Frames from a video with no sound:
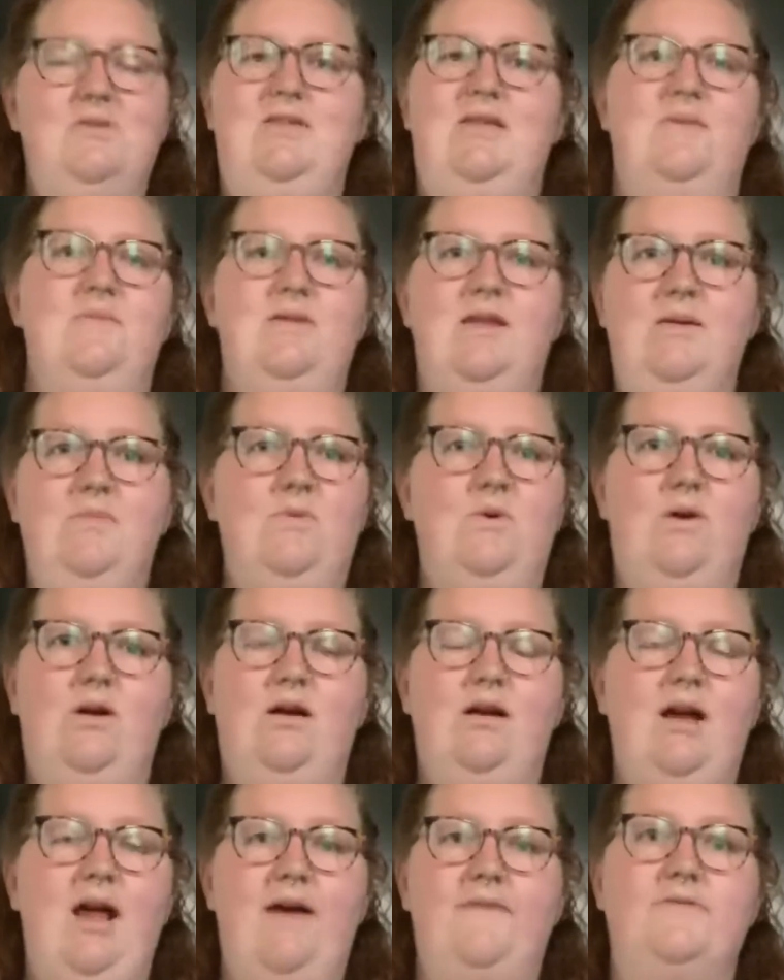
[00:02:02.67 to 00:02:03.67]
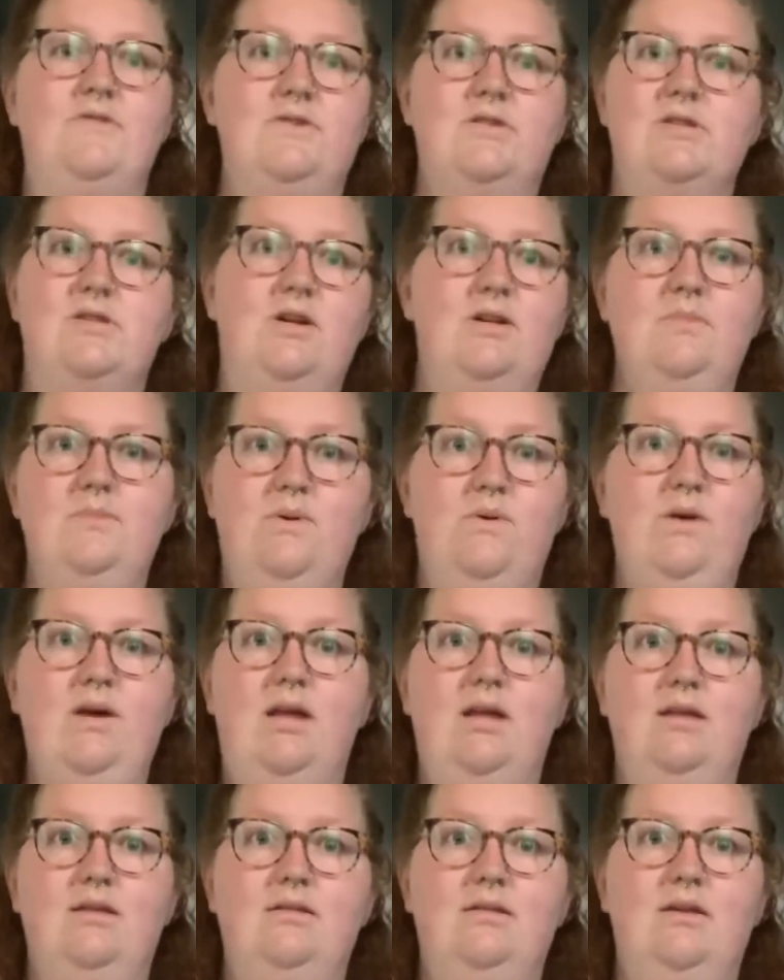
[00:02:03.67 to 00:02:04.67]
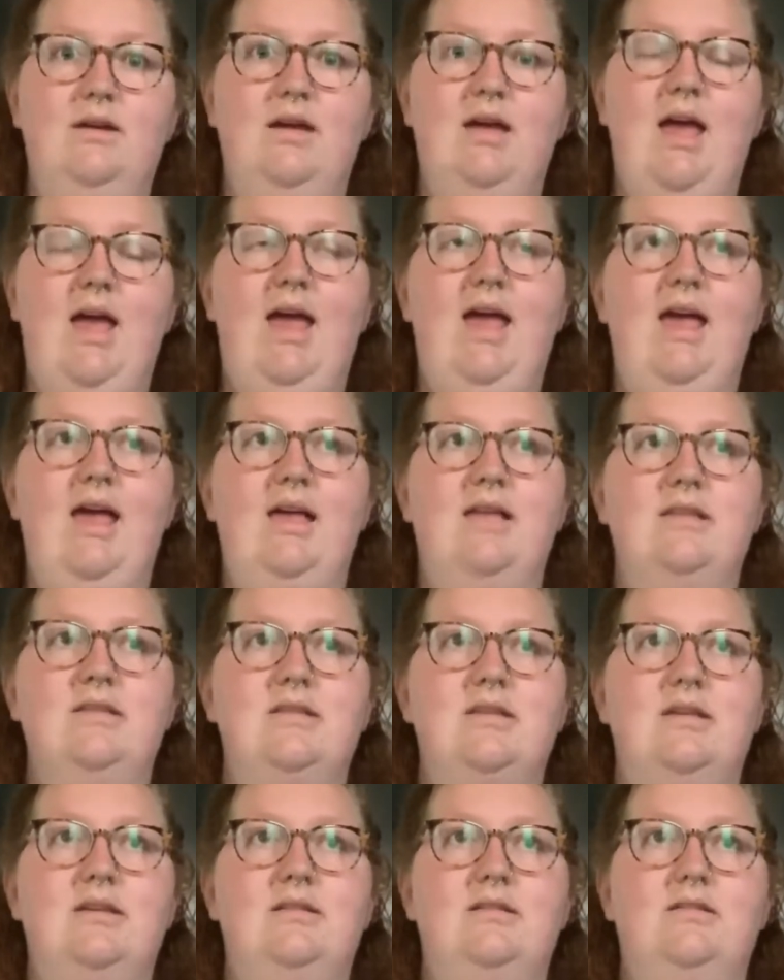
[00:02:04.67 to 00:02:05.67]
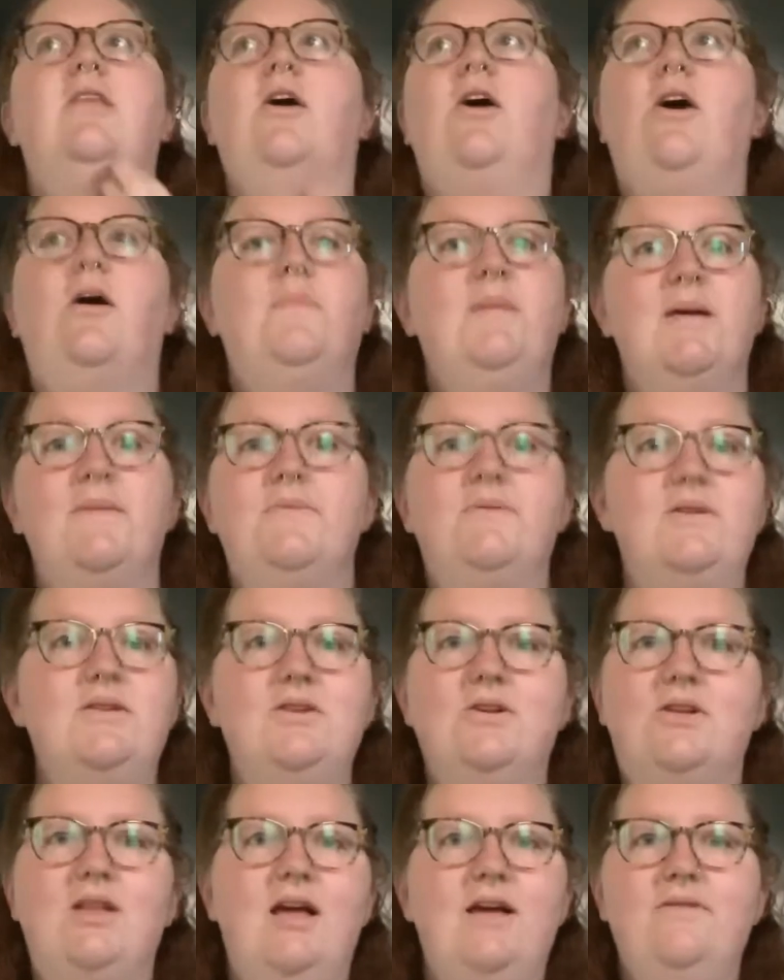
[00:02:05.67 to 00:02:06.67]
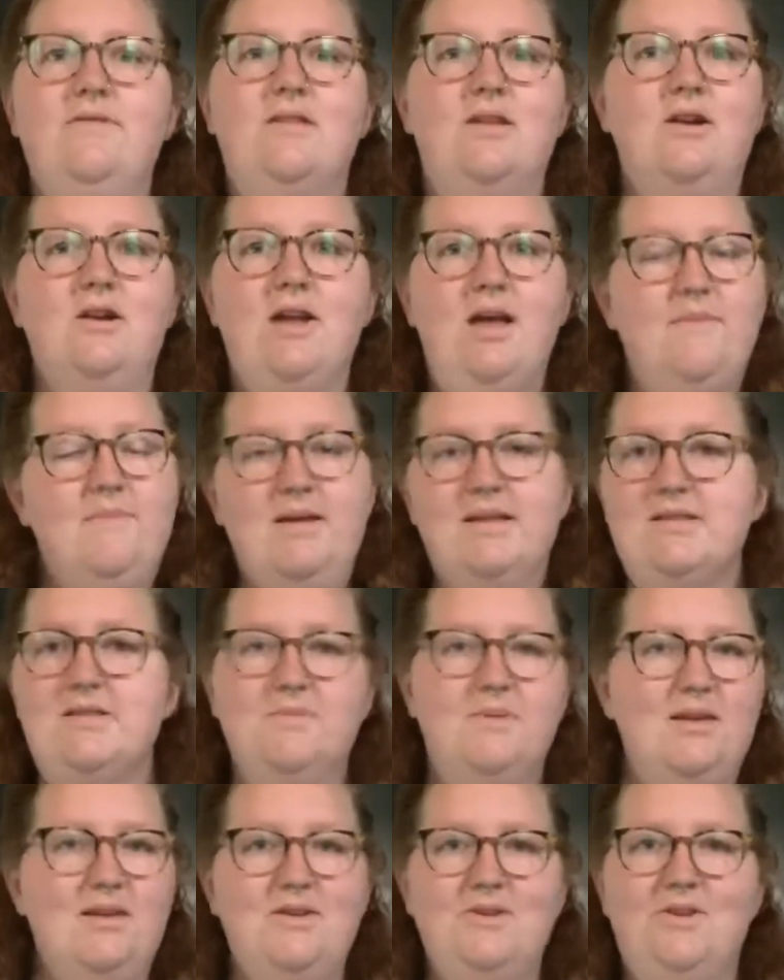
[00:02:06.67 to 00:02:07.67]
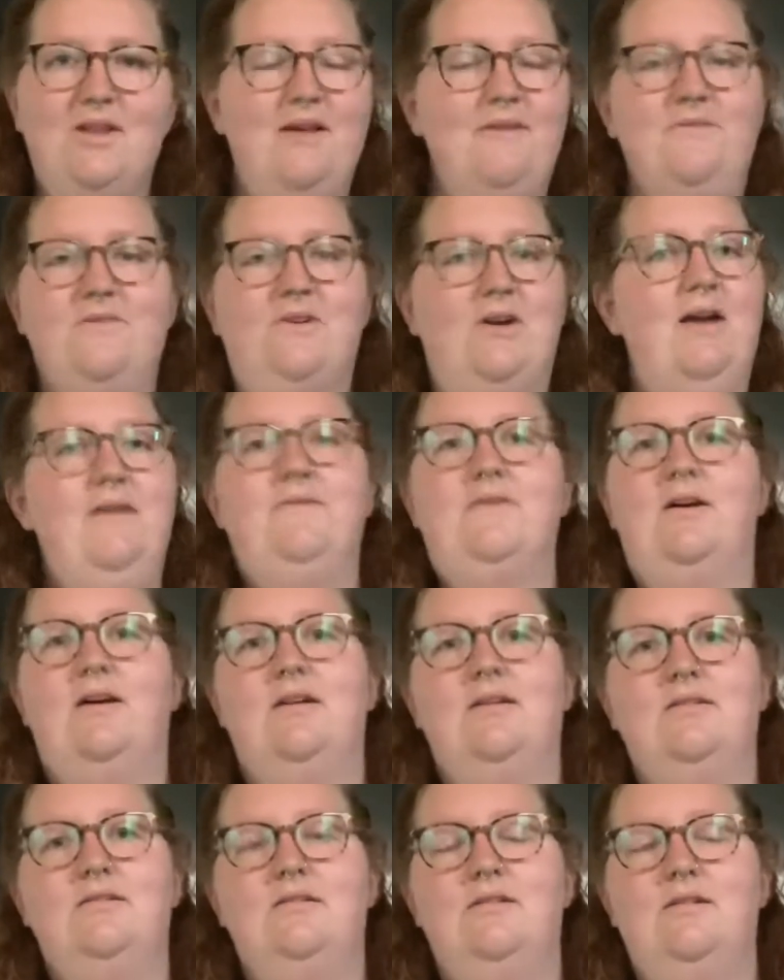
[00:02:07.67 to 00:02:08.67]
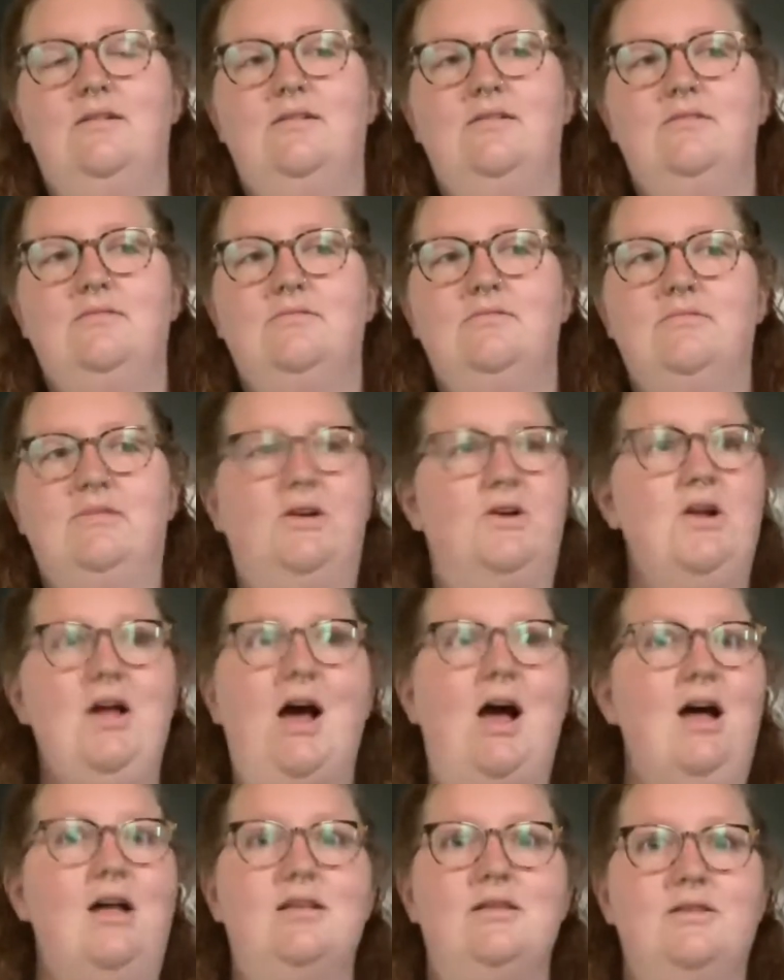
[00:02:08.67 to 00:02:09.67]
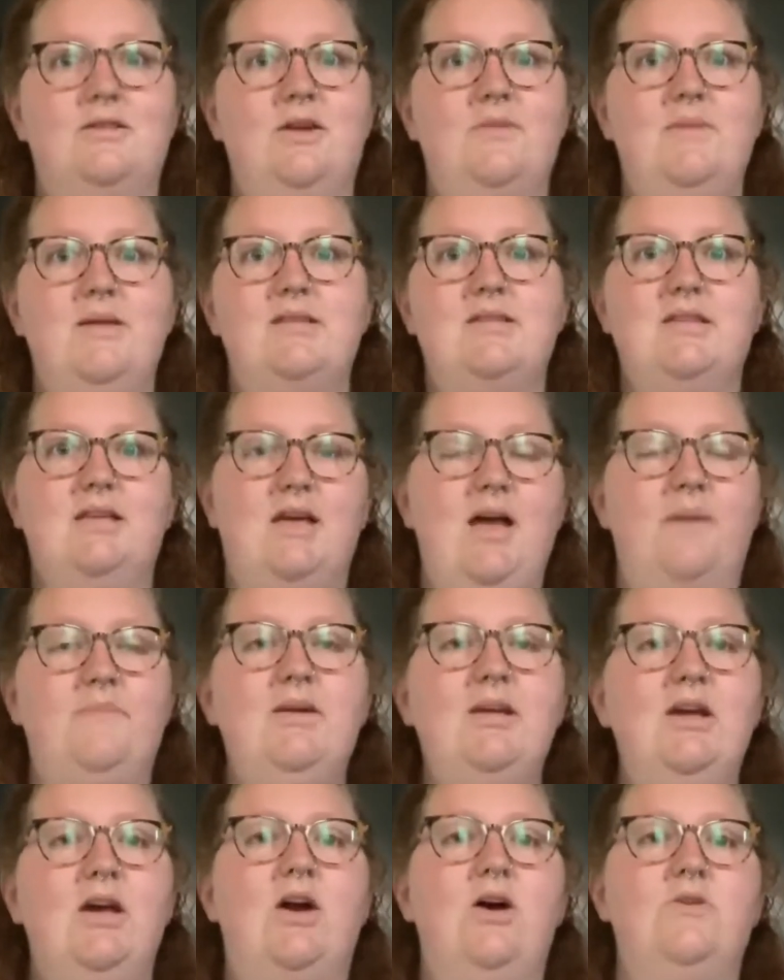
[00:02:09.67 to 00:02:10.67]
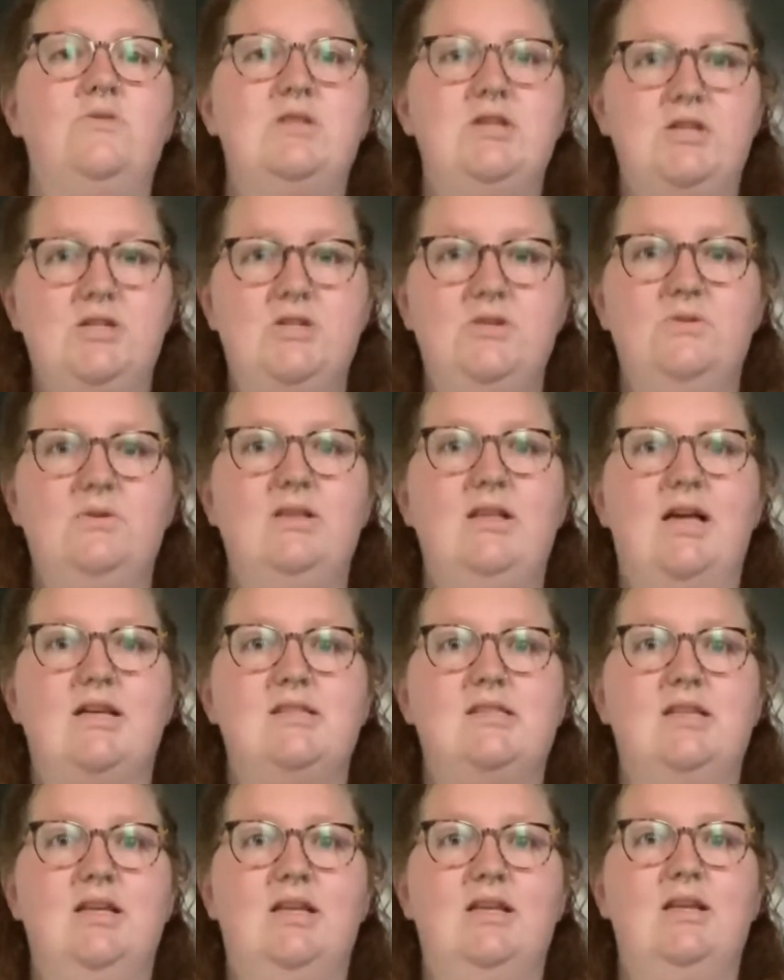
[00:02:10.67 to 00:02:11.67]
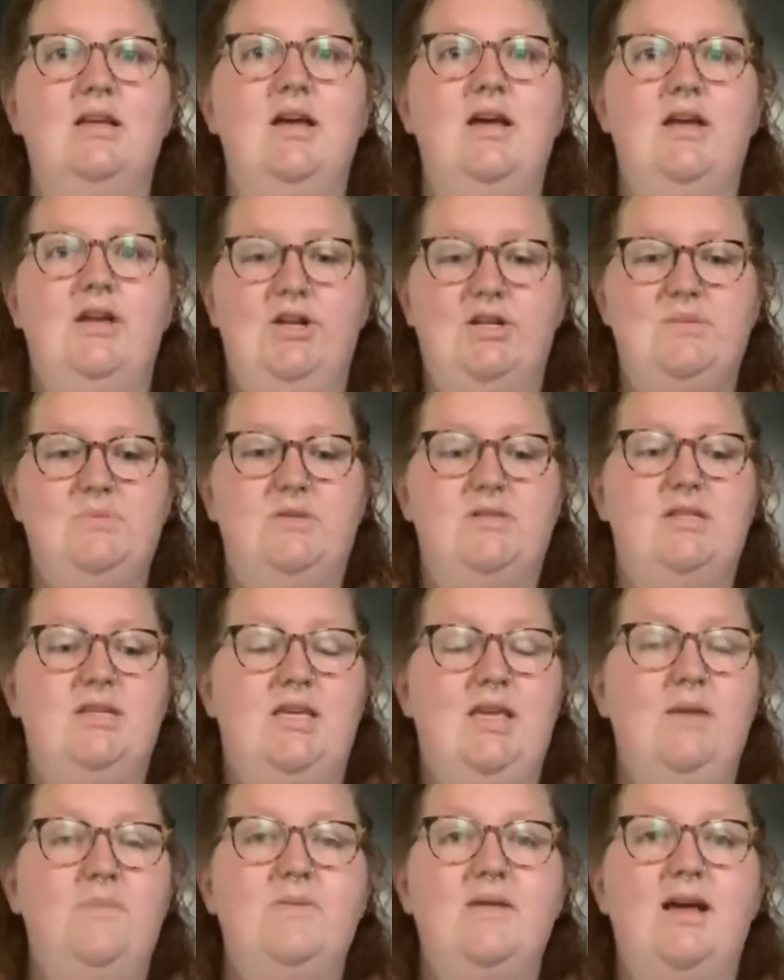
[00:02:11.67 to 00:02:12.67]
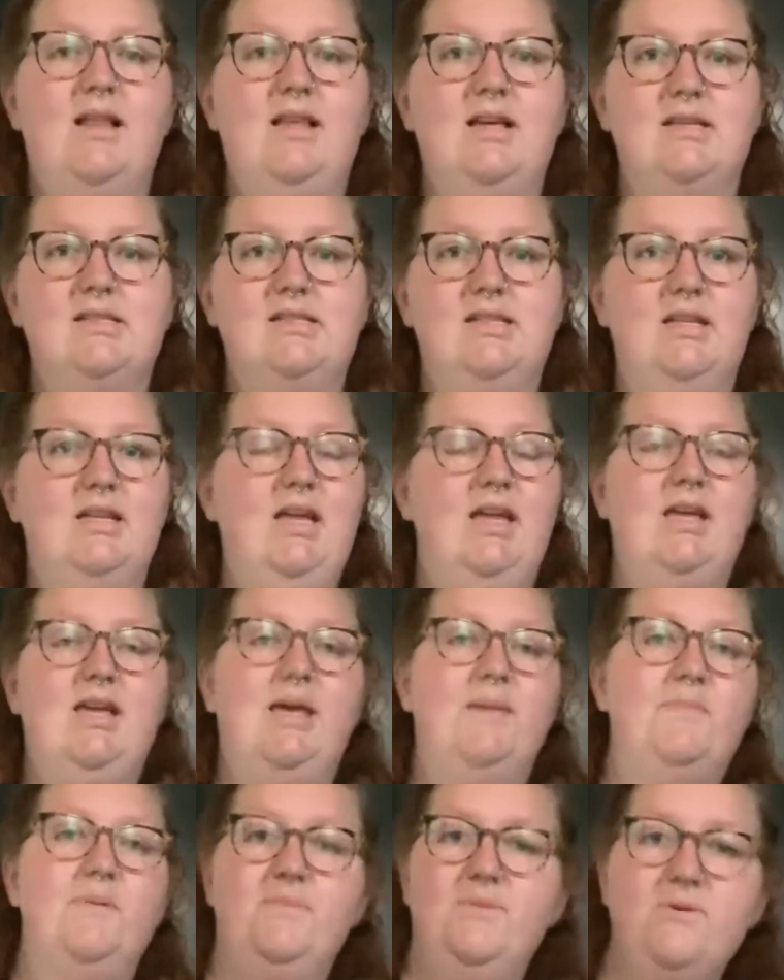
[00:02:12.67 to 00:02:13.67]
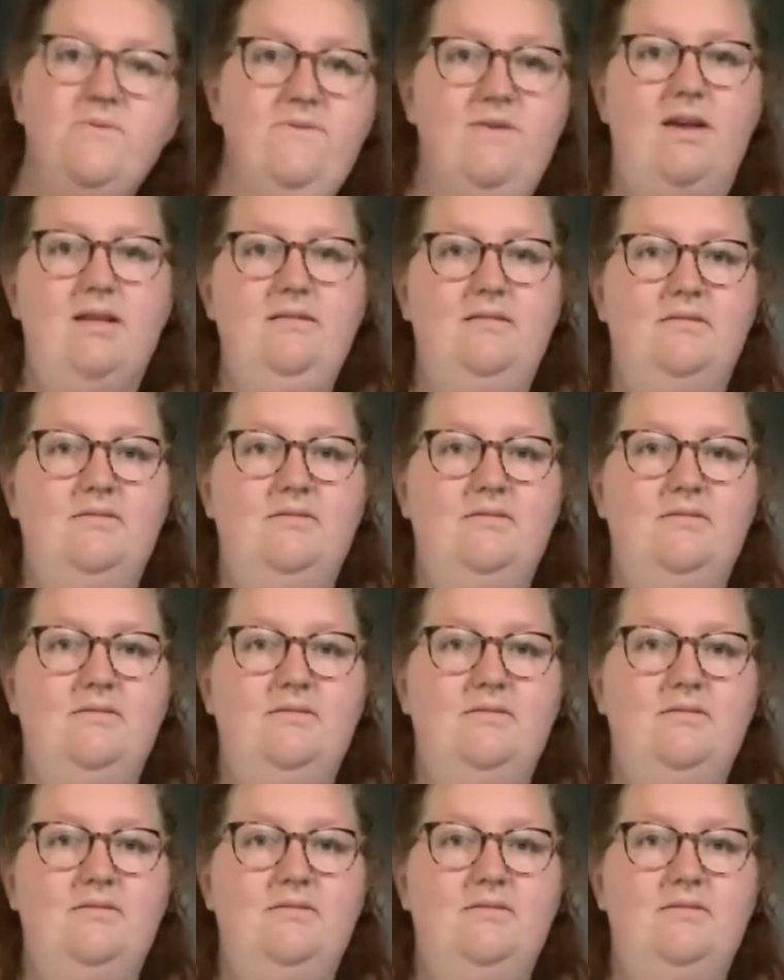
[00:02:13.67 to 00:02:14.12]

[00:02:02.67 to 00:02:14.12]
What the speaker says: with them anymore after a certain point. And there are people in your life that are not meant to be in your life forever. They're not. They're meant to come and go, teach you a lesson. You're supposed to keep that lesson and keep it moving.